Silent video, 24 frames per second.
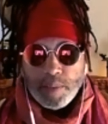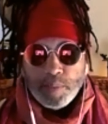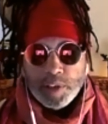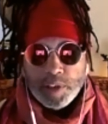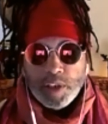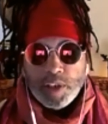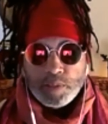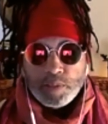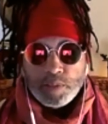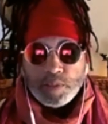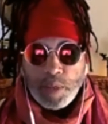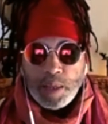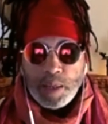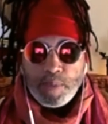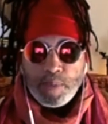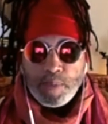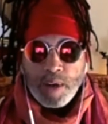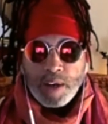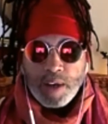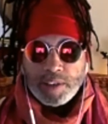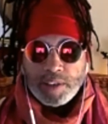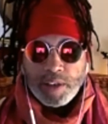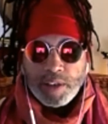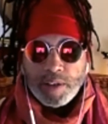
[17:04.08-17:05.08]
there's people
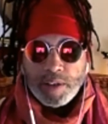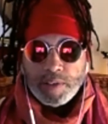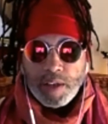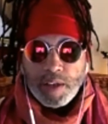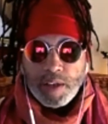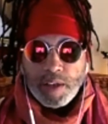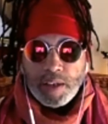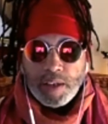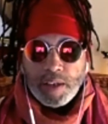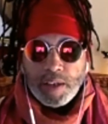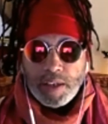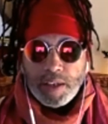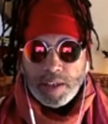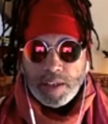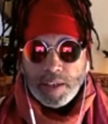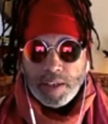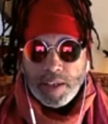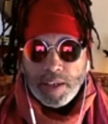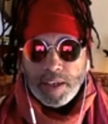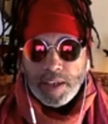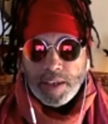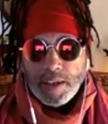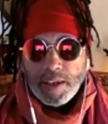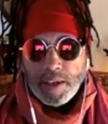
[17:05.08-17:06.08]
out there in
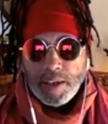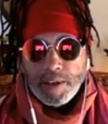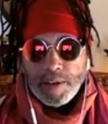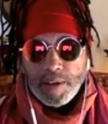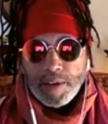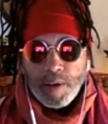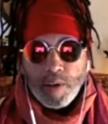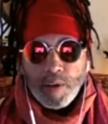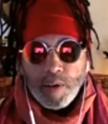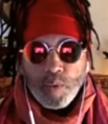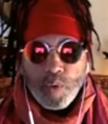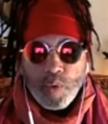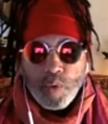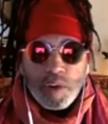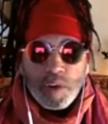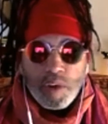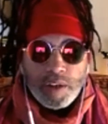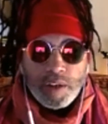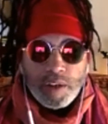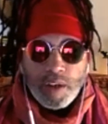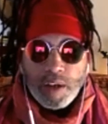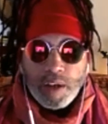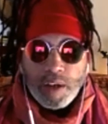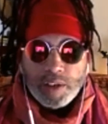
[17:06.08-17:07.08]

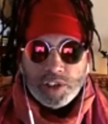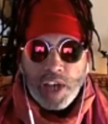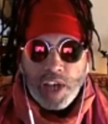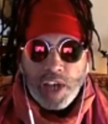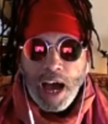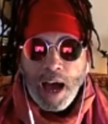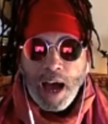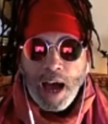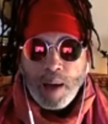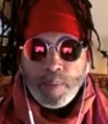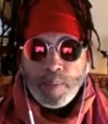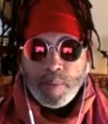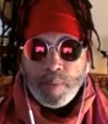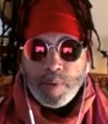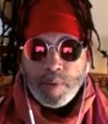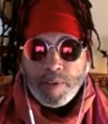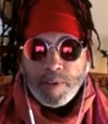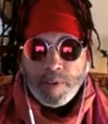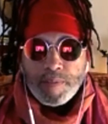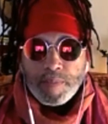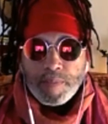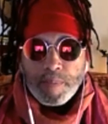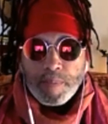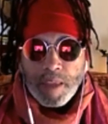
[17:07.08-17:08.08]
working a job,
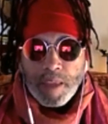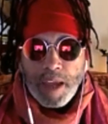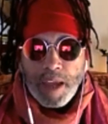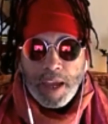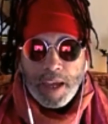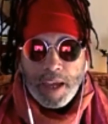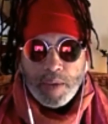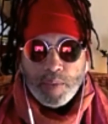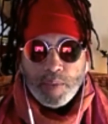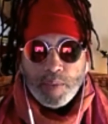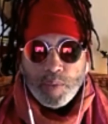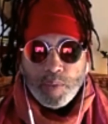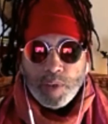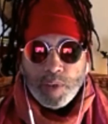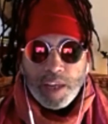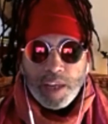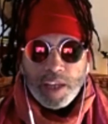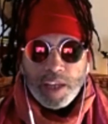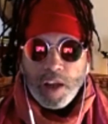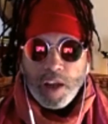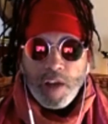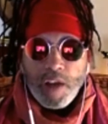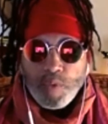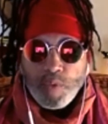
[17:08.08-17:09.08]
and when they
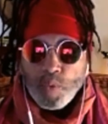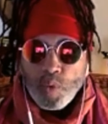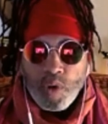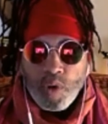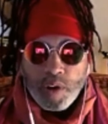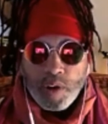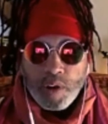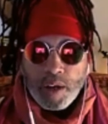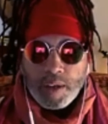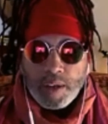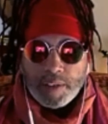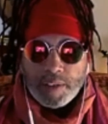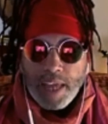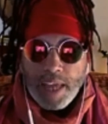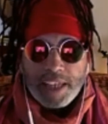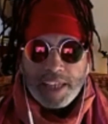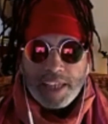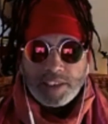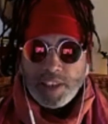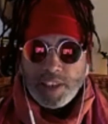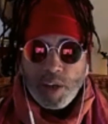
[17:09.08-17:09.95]
get off work, that's their